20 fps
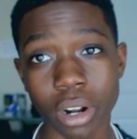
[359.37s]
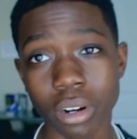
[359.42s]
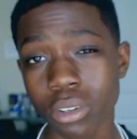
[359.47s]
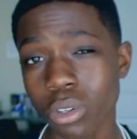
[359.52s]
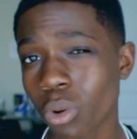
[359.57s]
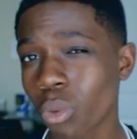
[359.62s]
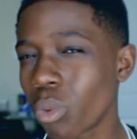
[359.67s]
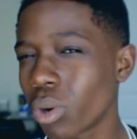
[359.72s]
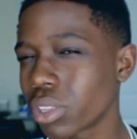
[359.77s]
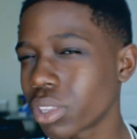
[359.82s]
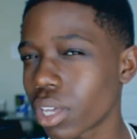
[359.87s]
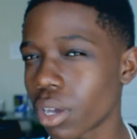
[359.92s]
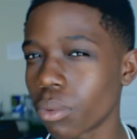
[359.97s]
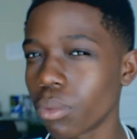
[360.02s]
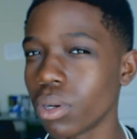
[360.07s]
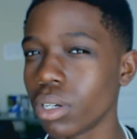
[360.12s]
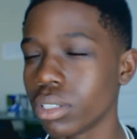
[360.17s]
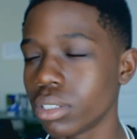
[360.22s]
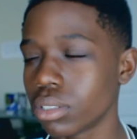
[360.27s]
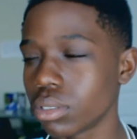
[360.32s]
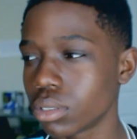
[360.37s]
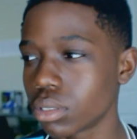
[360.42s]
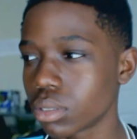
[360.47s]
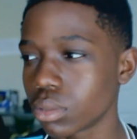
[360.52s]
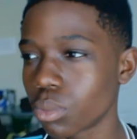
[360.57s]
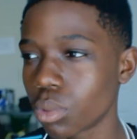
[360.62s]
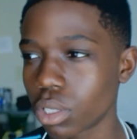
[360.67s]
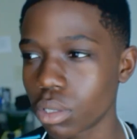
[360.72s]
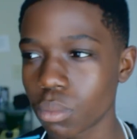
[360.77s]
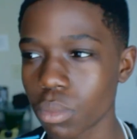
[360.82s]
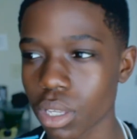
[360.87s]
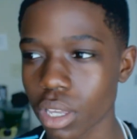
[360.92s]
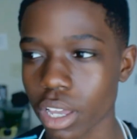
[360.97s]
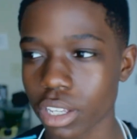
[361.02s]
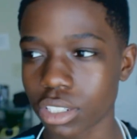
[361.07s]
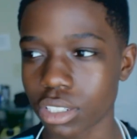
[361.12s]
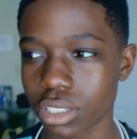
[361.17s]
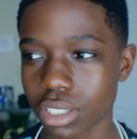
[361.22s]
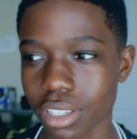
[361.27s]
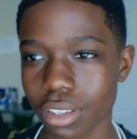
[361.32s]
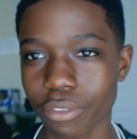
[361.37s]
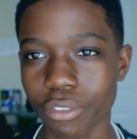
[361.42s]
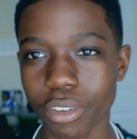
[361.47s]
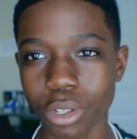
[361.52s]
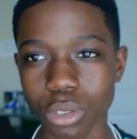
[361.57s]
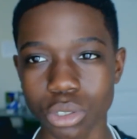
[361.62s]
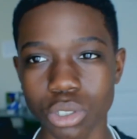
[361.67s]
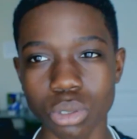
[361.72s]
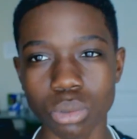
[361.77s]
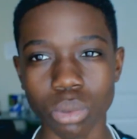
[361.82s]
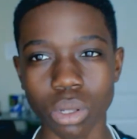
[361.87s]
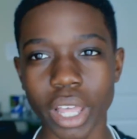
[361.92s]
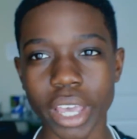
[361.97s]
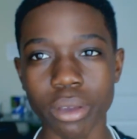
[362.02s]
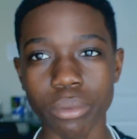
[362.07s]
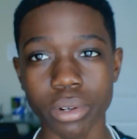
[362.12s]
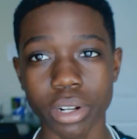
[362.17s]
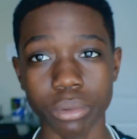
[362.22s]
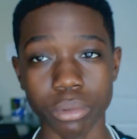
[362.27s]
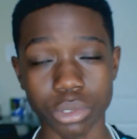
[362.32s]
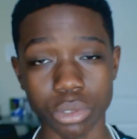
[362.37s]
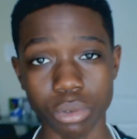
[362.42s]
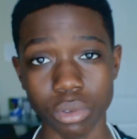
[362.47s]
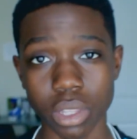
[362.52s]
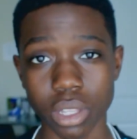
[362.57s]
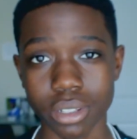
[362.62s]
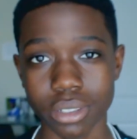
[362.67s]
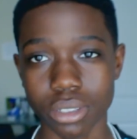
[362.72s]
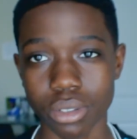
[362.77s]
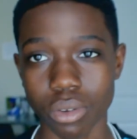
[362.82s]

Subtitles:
I don't know what that was with me. It felt too light when I was doing that,